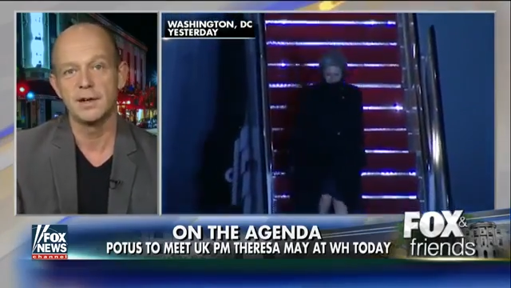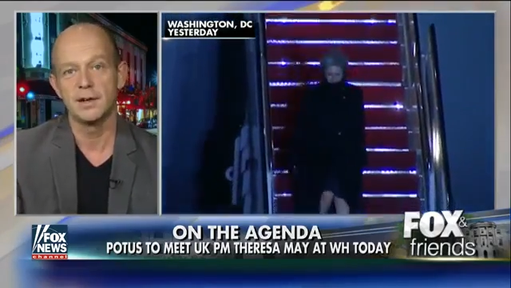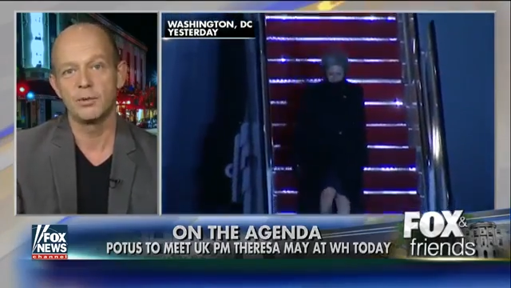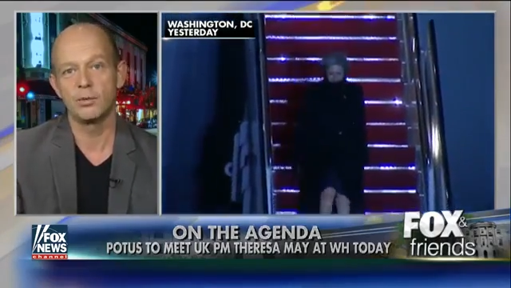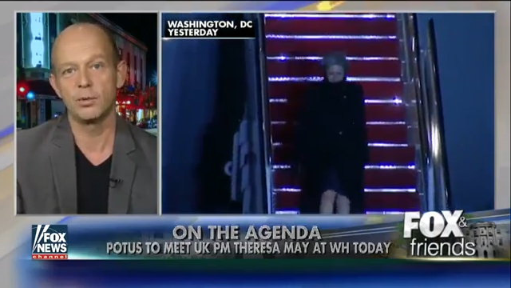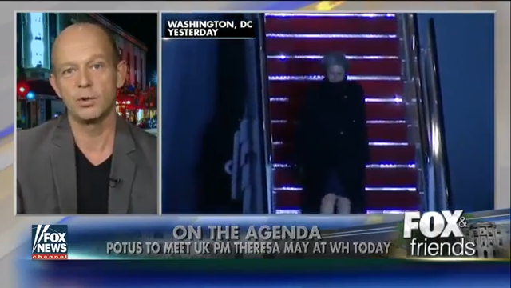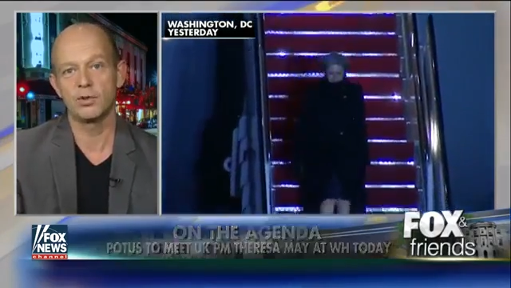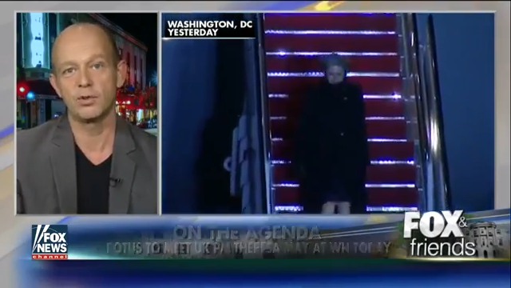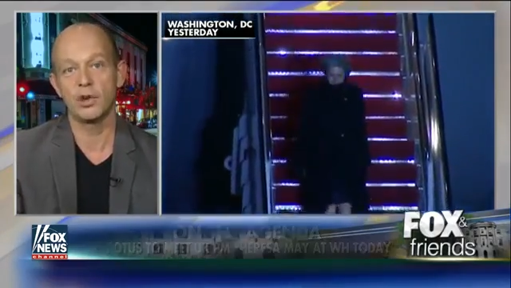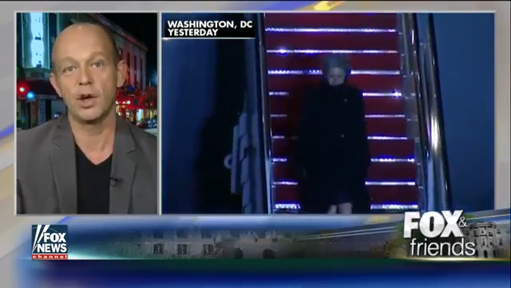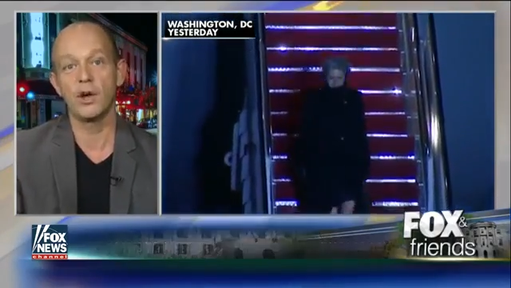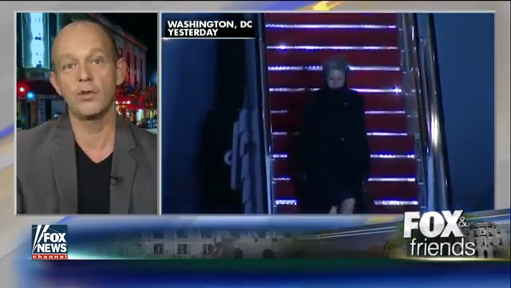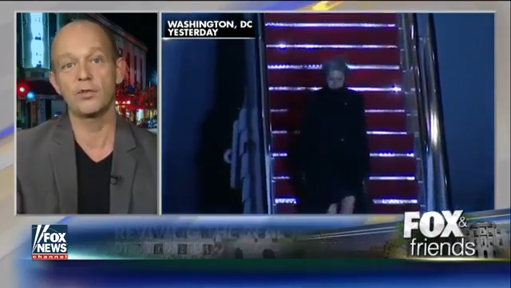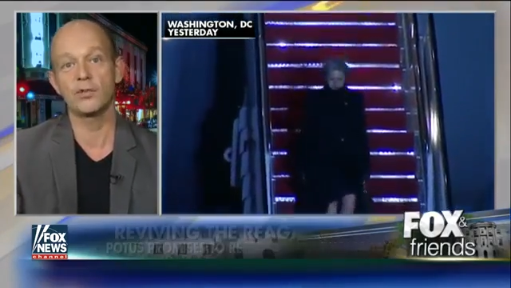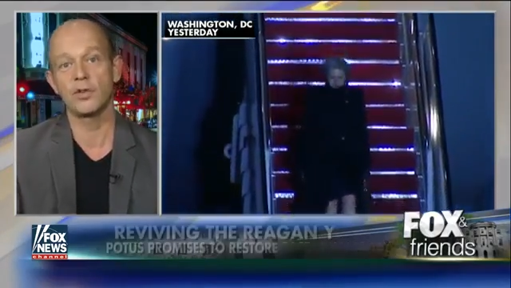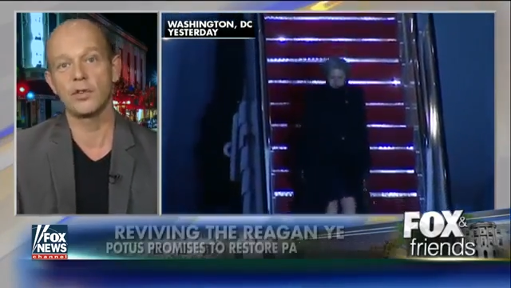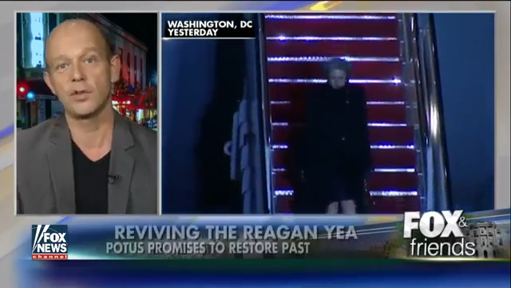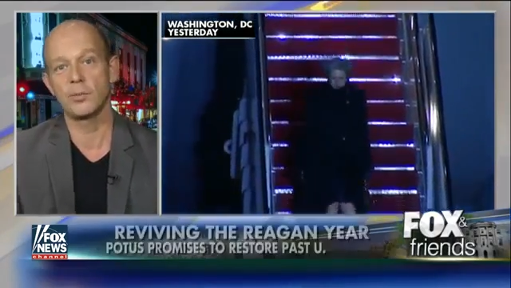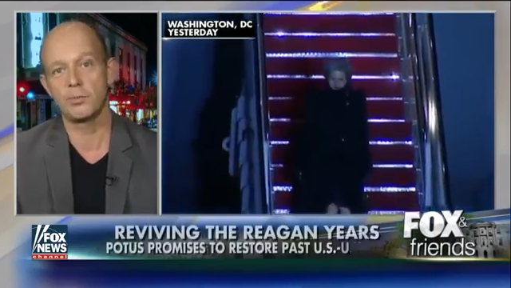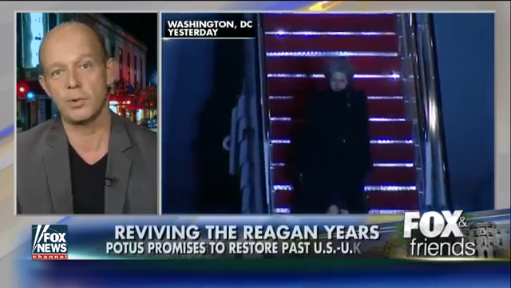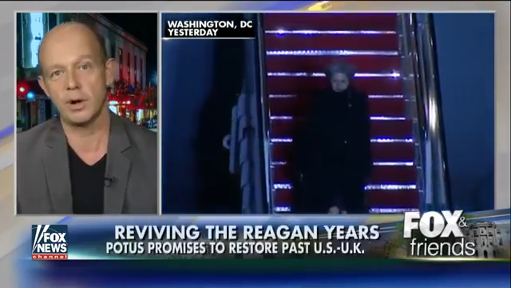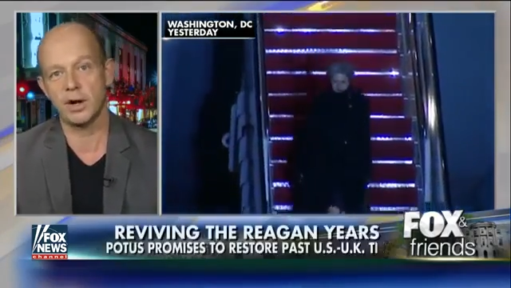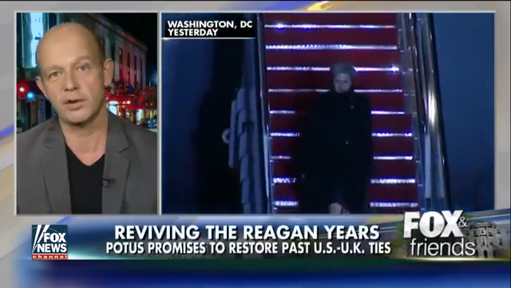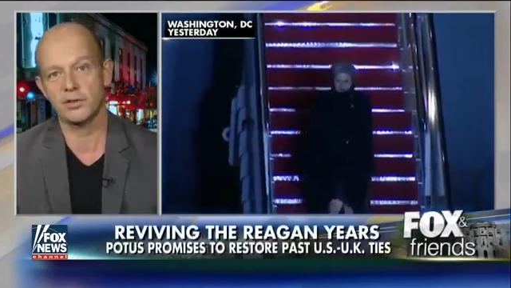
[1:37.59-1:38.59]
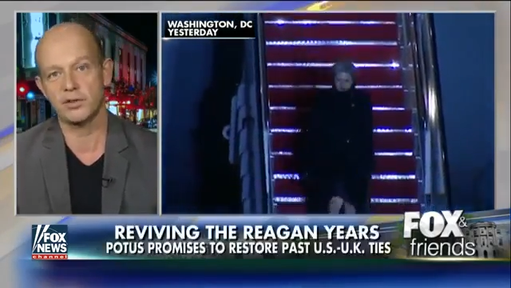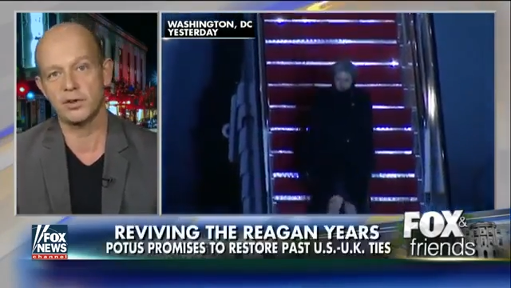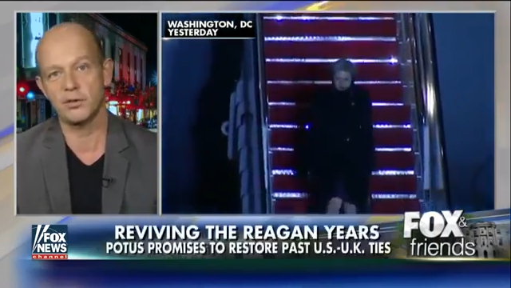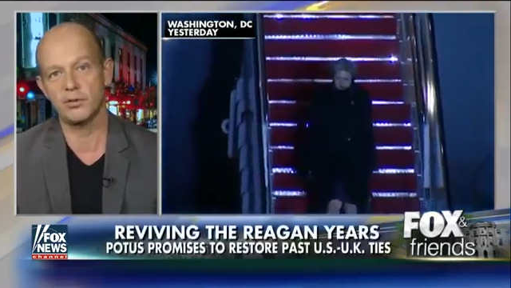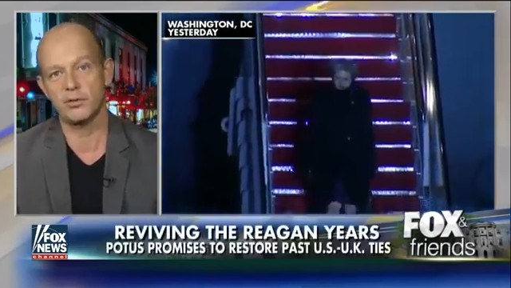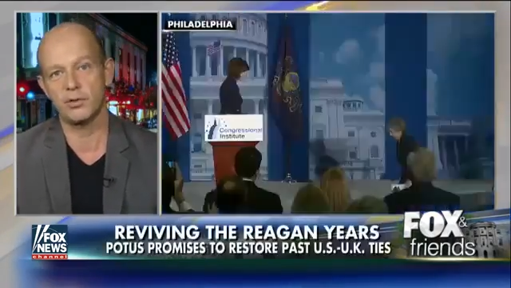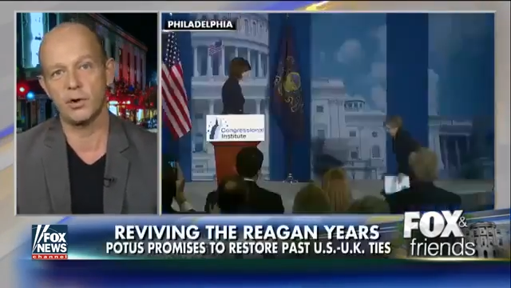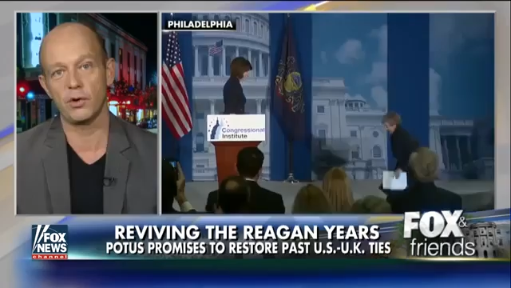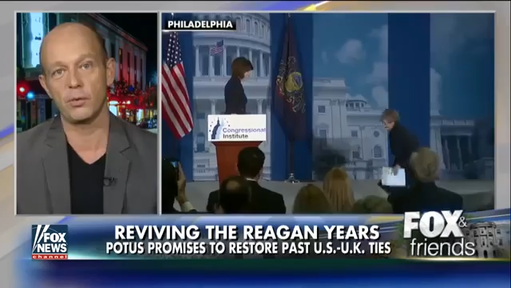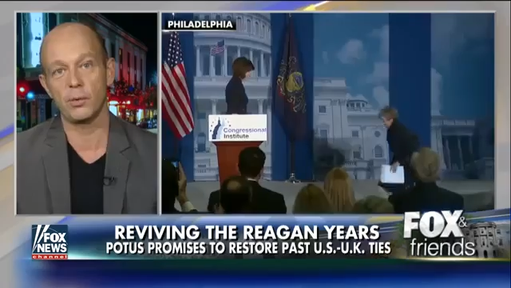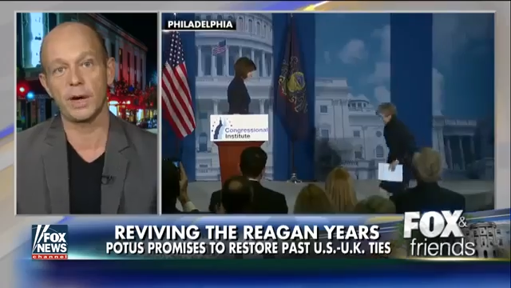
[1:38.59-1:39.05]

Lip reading: was after the Brexit vote,